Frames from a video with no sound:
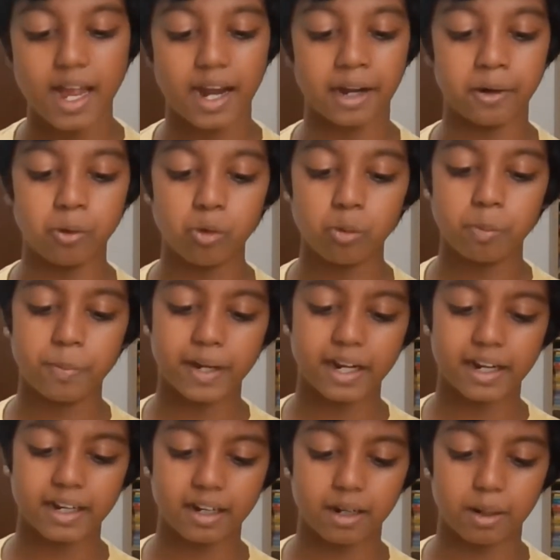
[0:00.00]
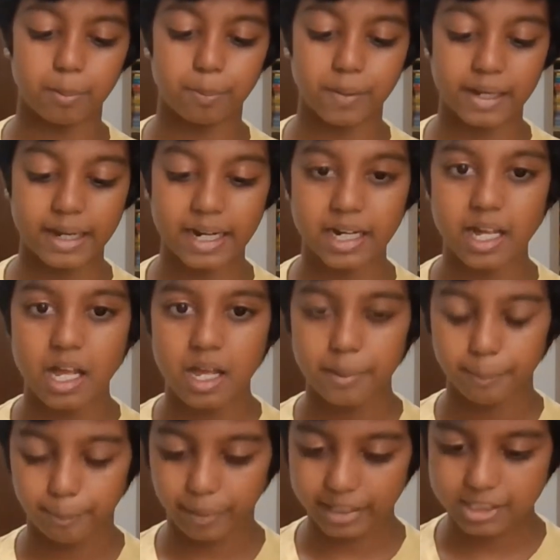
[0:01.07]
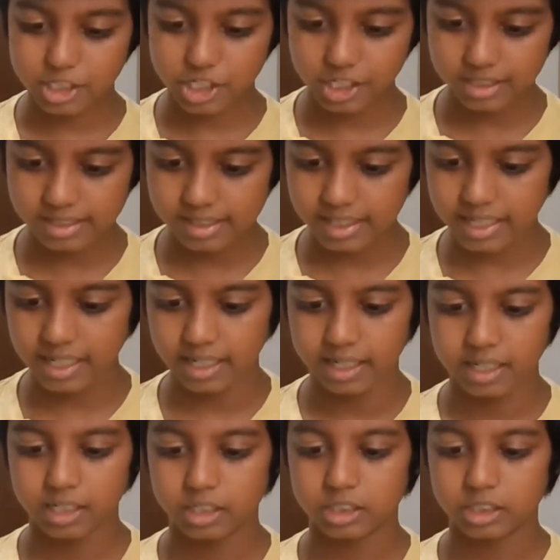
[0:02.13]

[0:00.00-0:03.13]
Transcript: And who played Pachisi,